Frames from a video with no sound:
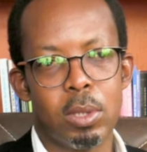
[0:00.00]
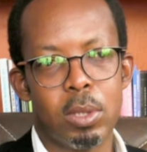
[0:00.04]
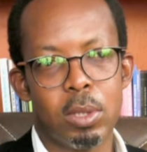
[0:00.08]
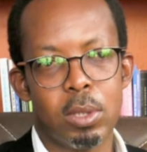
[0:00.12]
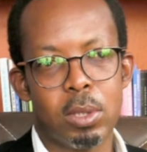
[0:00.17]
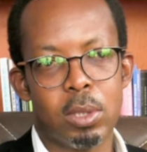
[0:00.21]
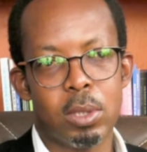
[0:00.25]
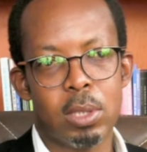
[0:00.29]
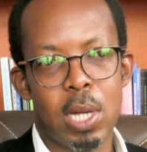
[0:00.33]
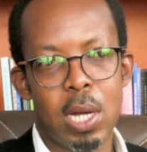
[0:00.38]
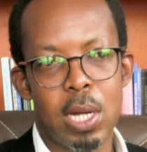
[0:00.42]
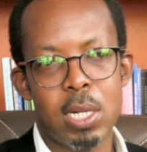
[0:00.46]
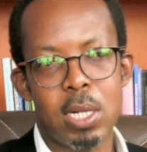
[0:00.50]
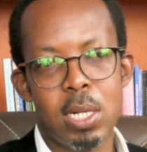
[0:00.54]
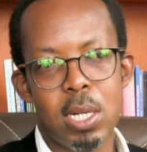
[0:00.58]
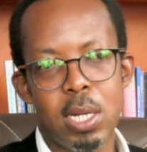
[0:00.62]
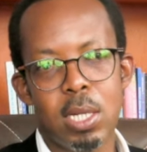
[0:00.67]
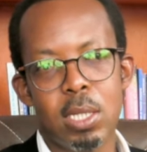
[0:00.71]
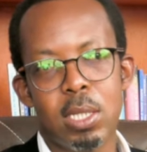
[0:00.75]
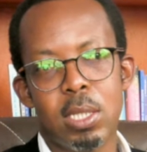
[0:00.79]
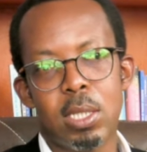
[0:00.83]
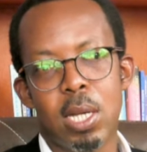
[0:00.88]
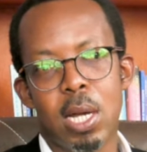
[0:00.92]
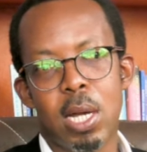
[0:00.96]

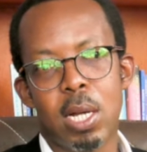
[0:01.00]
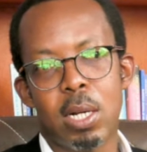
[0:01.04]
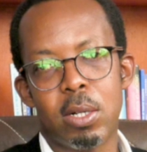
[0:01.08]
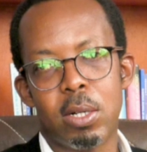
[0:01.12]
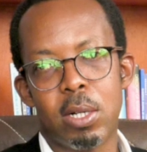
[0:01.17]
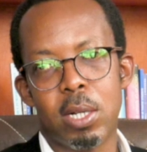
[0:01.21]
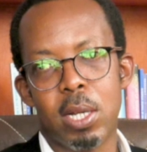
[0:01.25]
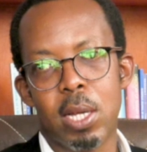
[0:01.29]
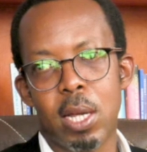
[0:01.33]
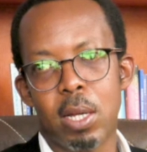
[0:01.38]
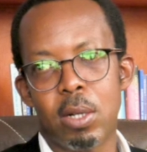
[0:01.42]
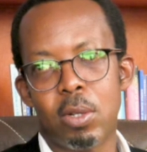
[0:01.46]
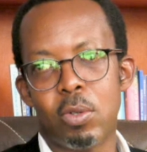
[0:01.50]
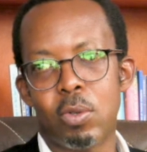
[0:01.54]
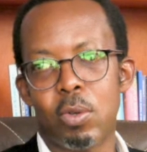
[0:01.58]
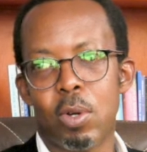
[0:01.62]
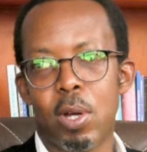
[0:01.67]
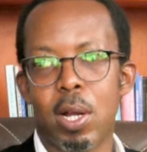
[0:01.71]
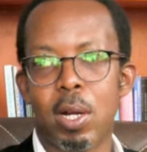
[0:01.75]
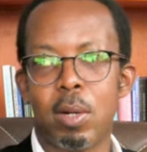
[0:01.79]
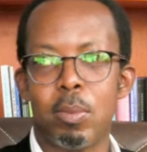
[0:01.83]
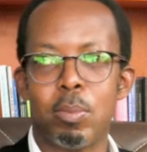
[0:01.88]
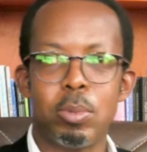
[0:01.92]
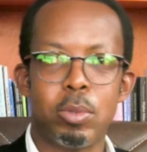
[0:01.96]
Standards are there to
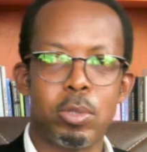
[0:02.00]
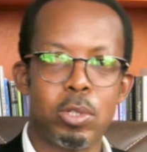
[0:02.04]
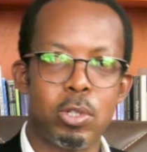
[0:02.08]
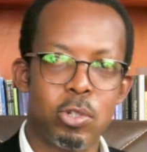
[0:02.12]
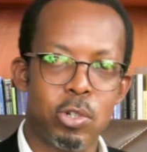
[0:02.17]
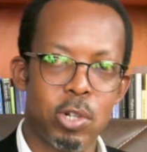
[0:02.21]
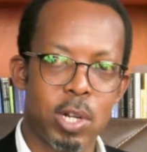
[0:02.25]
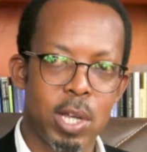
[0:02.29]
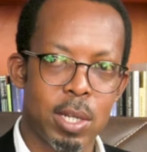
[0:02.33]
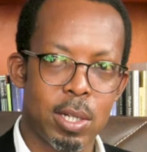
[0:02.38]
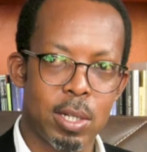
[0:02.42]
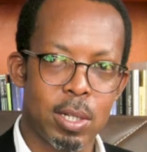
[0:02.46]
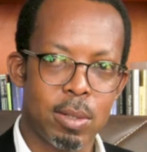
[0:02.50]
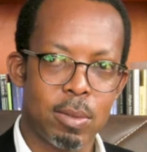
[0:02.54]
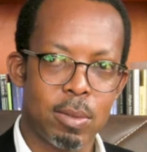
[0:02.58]
help trade.